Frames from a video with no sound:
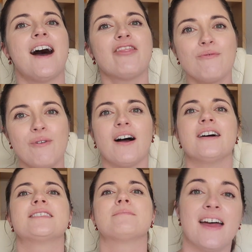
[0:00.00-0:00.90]

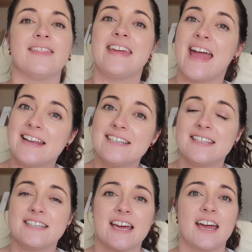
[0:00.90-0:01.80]
otherwise at the end of
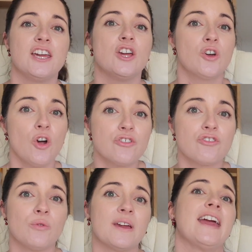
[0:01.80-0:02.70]
the day, go
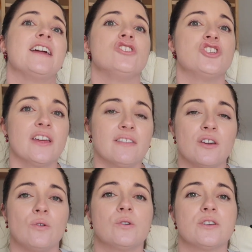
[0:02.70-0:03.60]
through again, check
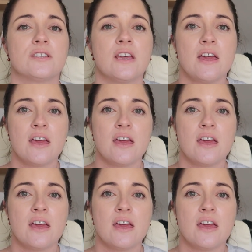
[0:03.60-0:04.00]
the orders,